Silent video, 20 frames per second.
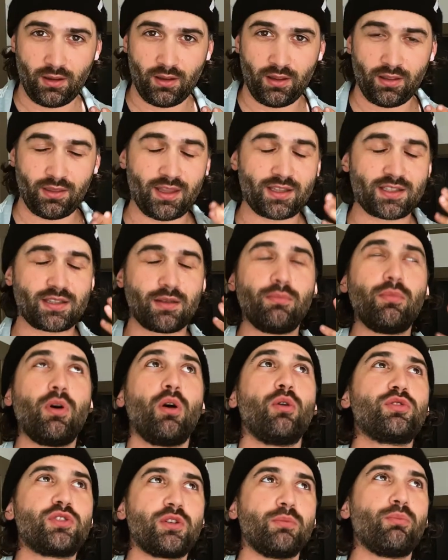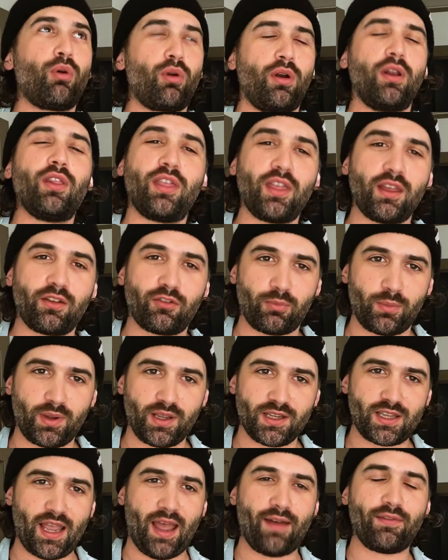That's the most important thing for me,
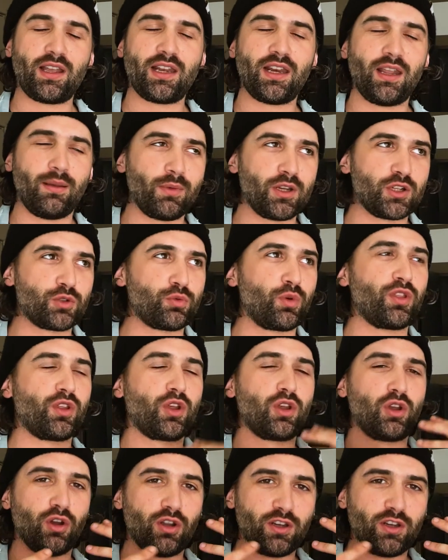is having an image with good